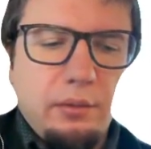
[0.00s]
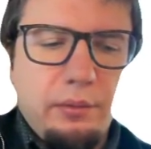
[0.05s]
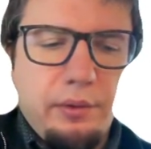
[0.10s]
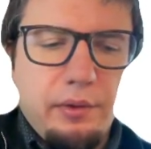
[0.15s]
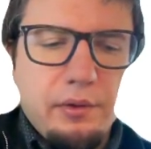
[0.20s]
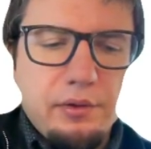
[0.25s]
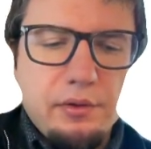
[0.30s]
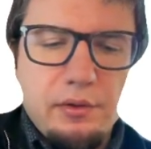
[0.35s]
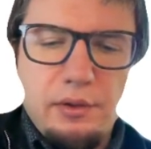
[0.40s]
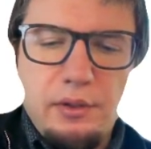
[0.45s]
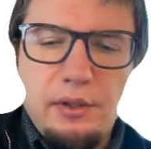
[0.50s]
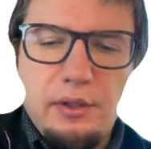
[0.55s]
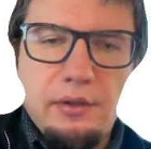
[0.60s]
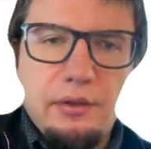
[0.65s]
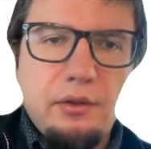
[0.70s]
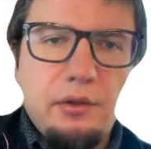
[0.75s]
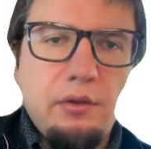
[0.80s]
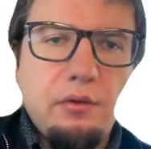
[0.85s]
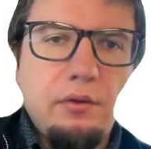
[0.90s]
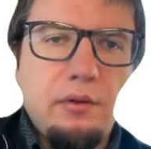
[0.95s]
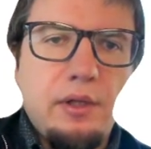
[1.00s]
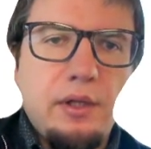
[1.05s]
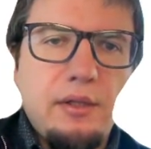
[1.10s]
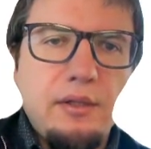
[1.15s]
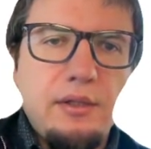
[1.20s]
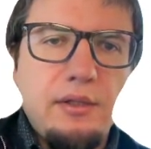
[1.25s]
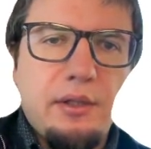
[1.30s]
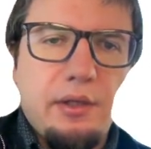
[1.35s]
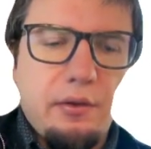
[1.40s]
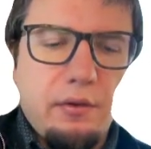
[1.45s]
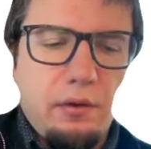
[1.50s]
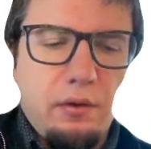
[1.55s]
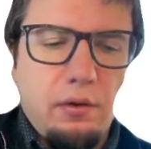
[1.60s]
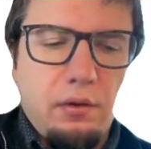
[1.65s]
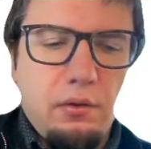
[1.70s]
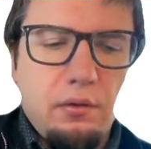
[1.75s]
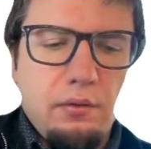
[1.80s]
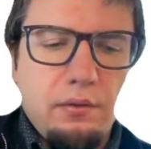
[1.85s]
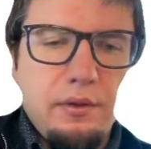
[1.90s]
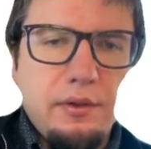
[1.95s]
We also need Q dot
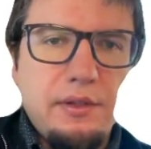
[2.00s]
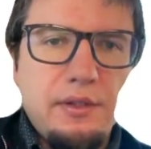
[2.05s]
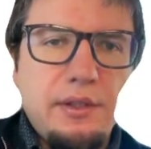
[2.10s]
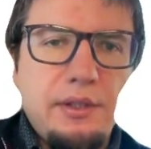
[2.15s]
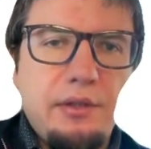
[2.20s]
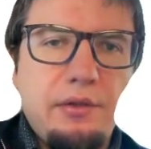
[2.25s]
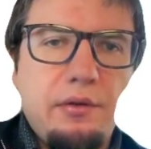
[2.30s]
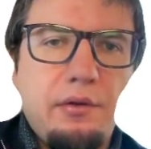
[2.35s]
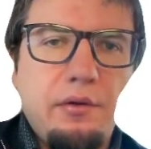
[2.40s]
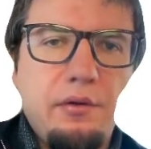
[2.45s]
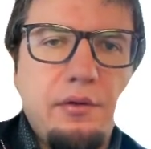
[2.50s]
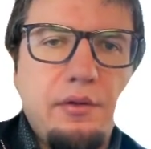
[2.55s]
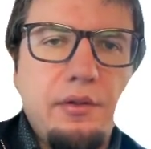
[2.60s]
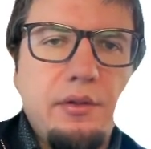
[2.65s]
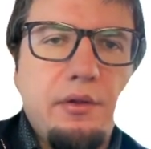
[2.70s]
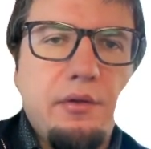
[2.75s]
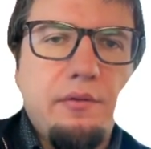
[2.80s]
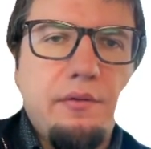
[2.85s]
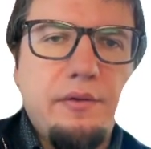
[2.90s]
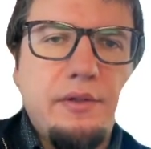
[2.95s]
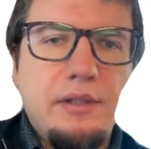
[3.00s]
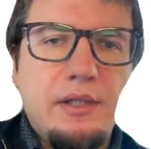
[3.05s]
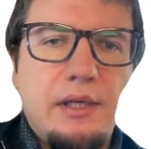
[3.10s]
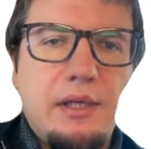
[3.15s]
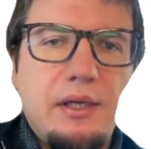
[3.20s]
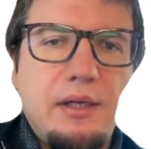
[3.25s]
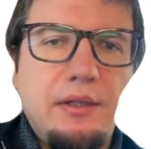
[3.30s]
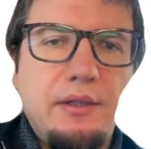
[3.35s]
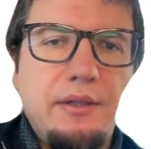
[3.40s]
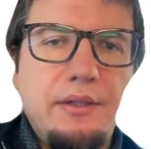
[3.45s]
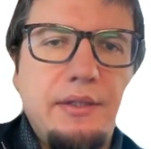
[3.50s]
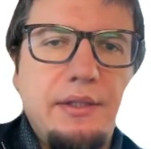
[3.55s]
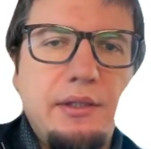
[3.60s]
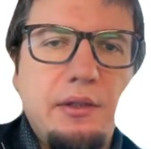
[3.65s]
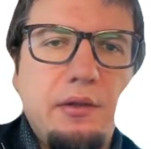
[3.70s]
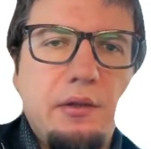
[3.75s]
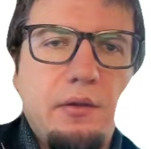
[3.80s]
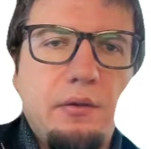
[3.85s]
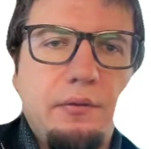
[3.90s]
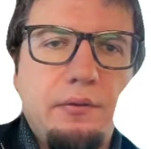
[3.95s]
0 with zeros of size
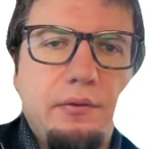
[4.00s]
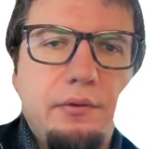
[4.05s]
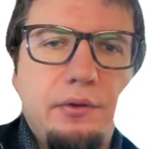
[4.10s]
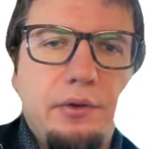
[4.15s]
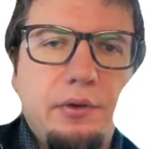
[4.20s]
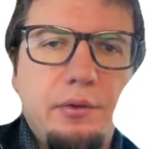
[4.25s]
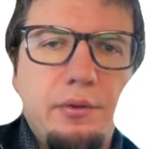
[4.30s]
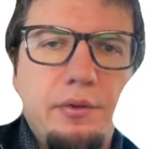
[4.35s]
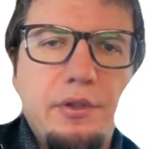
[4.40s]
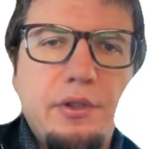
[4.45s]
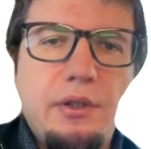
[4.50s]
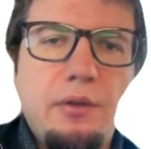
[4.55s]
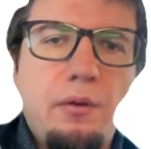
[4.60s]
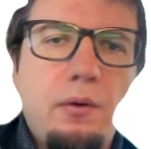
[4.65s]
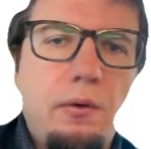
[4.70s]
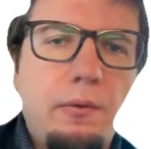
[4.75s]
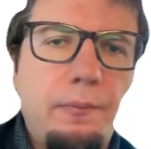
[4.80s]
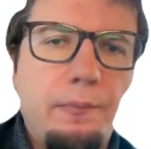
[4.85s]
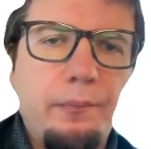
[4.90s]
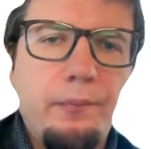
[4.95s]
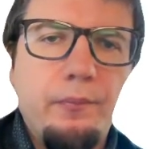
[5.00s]
of Q0.